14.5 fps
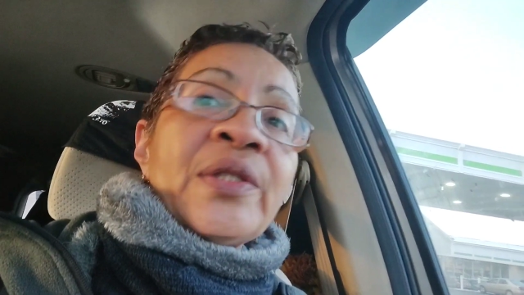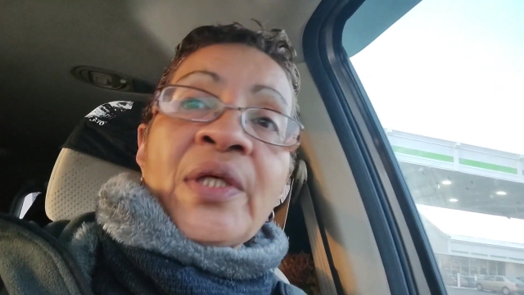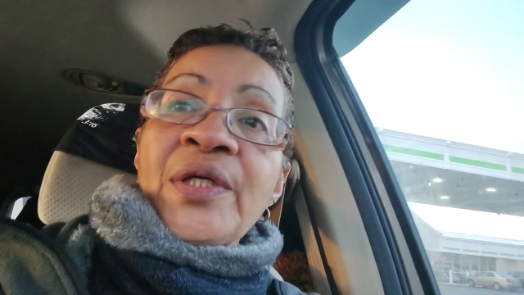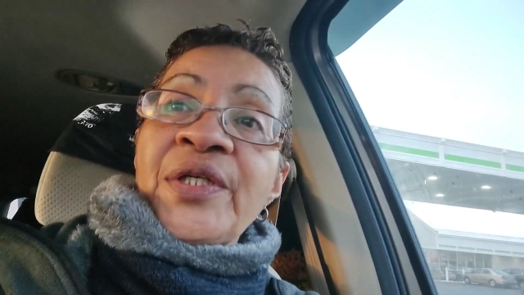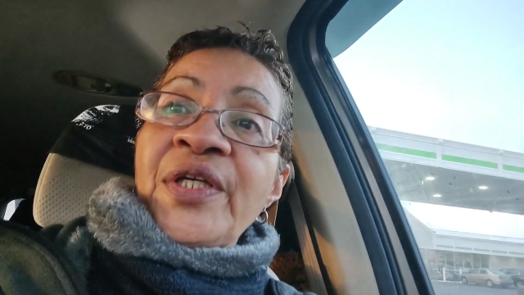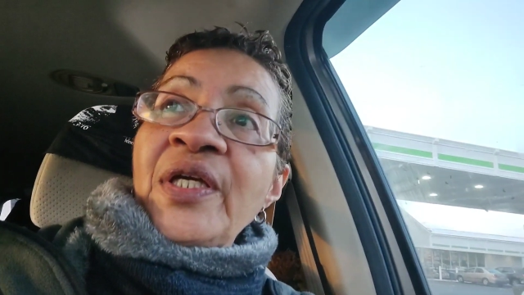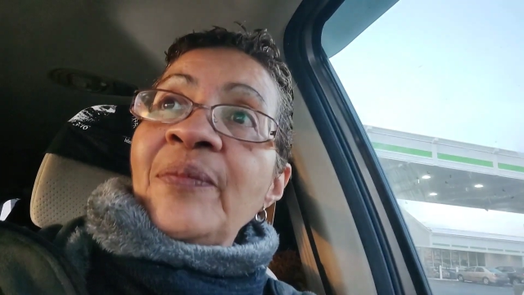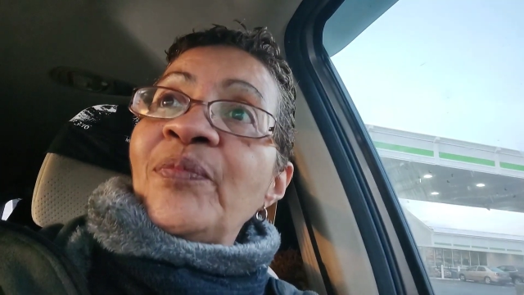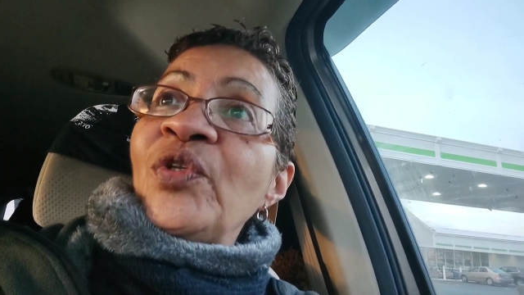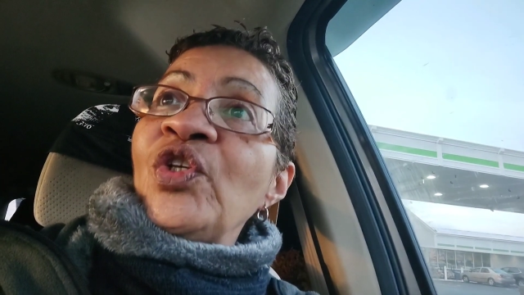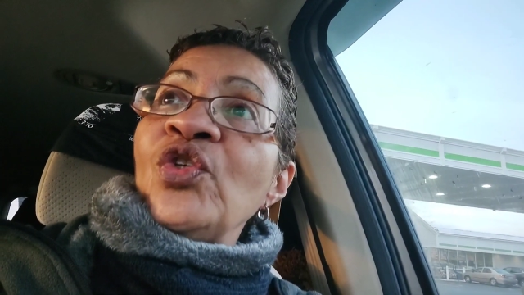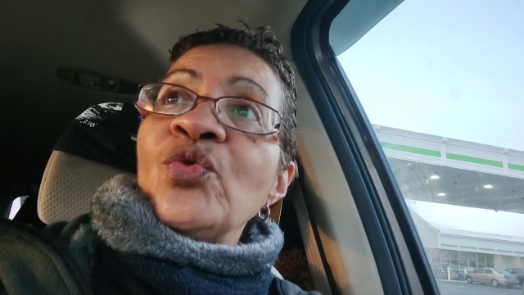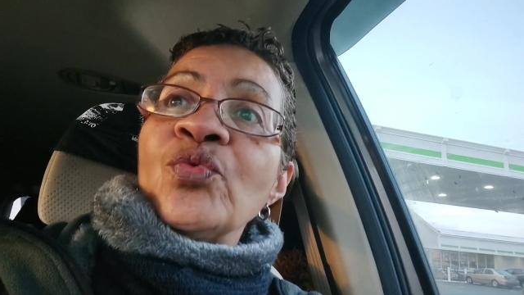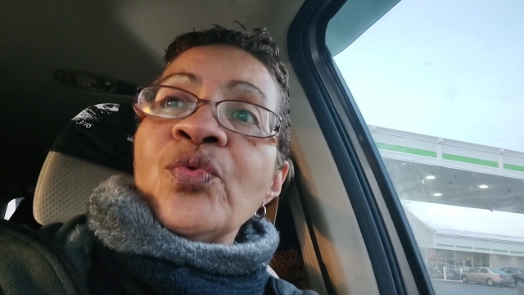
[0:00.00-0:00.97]
They keep
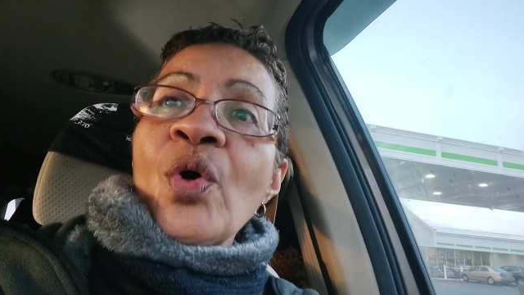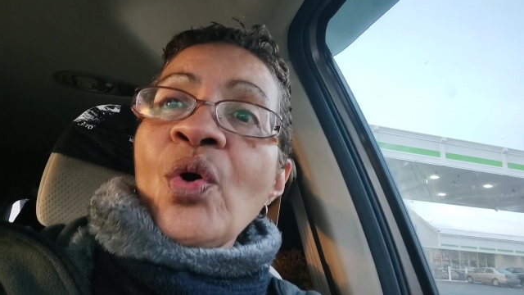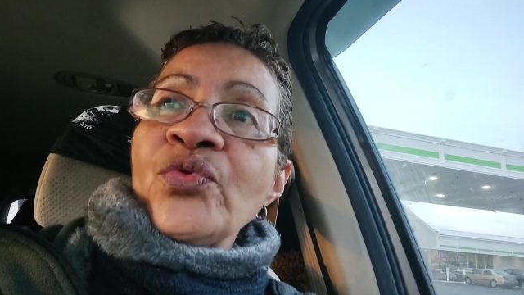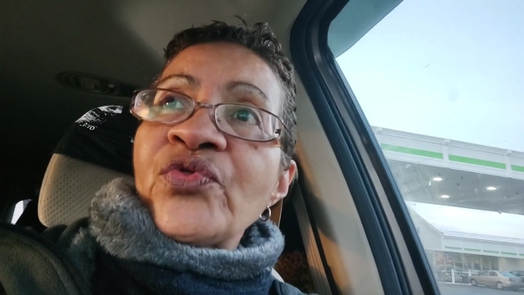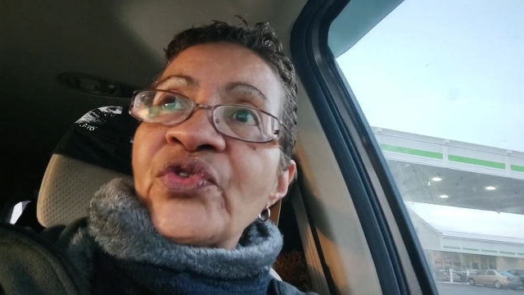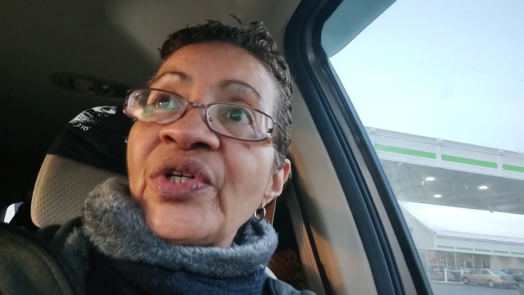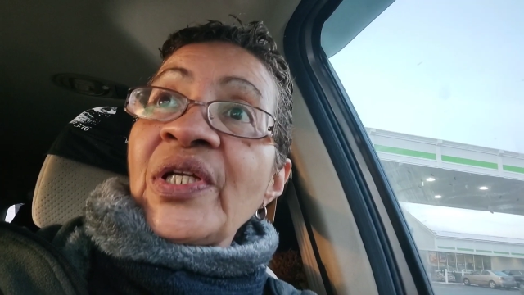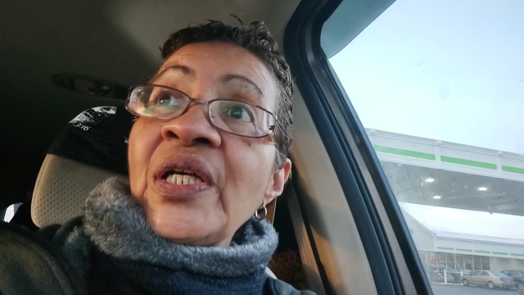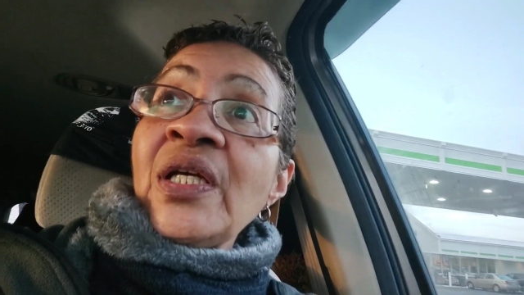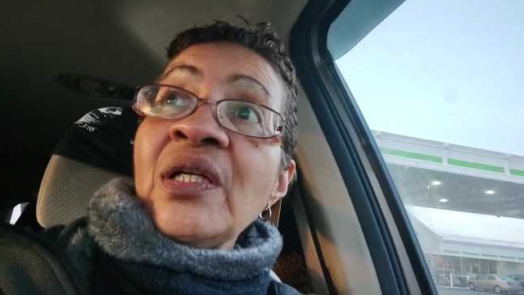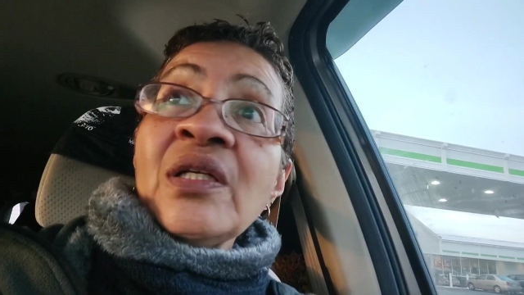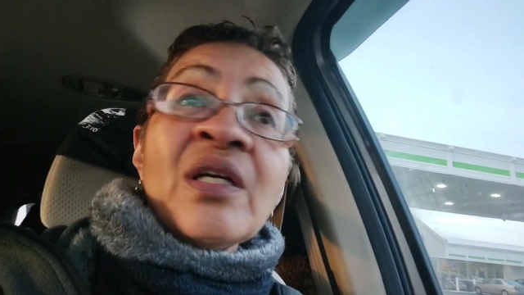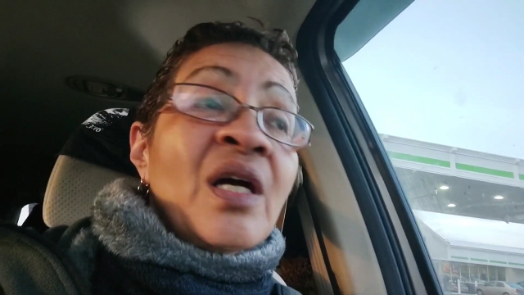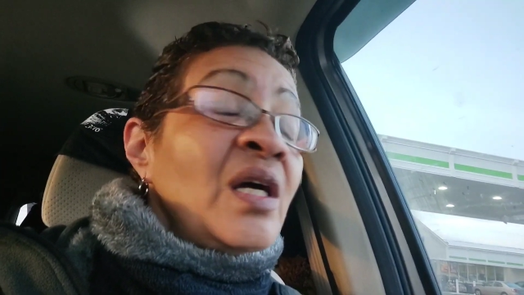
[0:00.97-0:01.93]
these roads
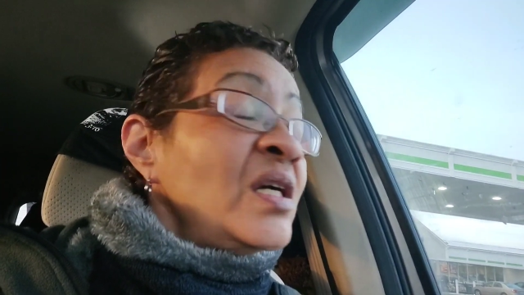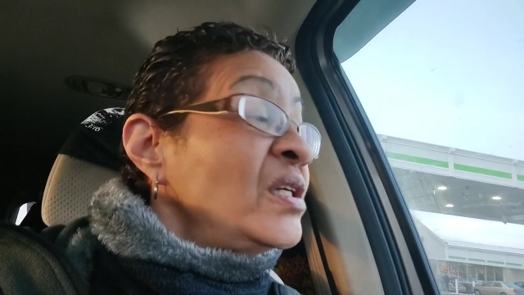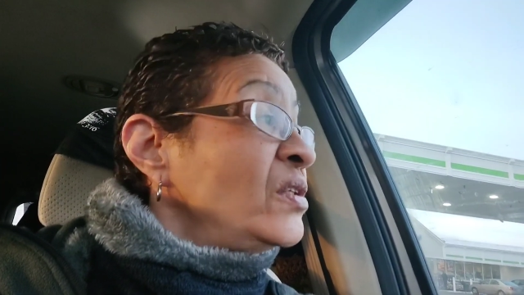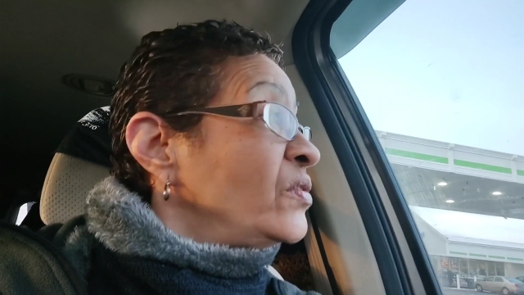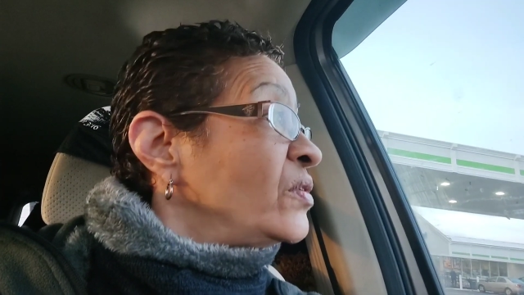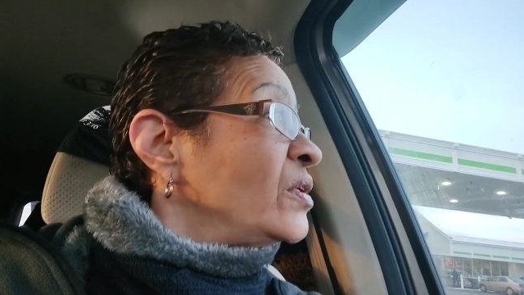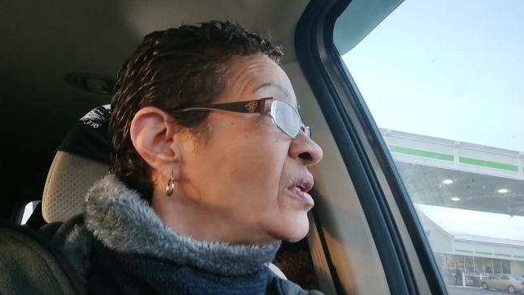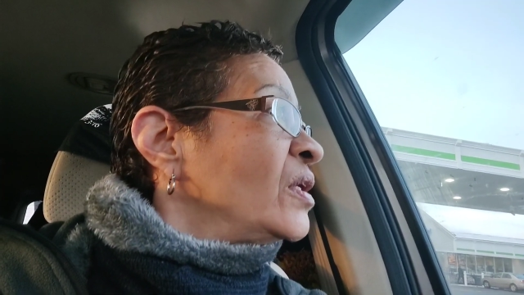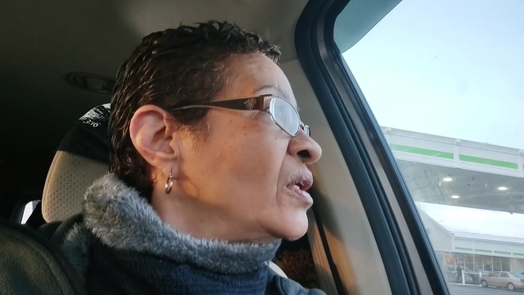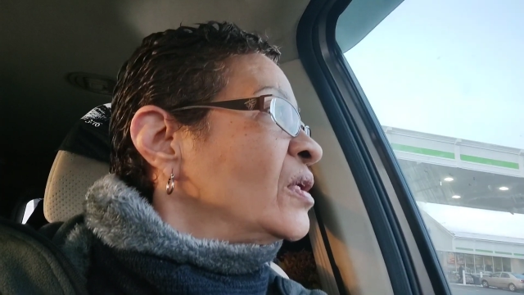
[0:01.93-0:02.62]
clean, guys.